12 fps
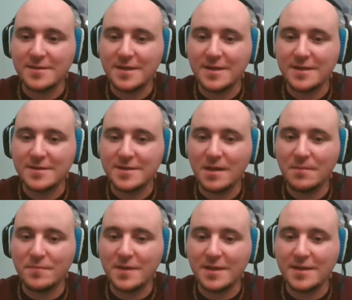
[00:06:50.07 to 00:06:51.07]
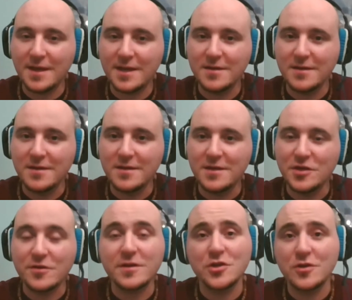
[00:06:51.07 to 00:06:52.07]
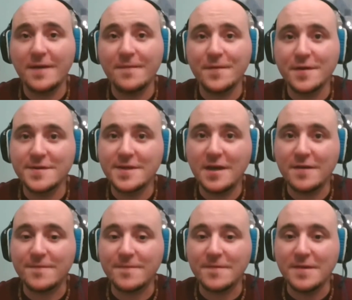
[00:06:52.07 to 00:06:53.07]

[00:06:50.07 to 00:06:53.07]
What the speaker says: and something that you can try for yourself.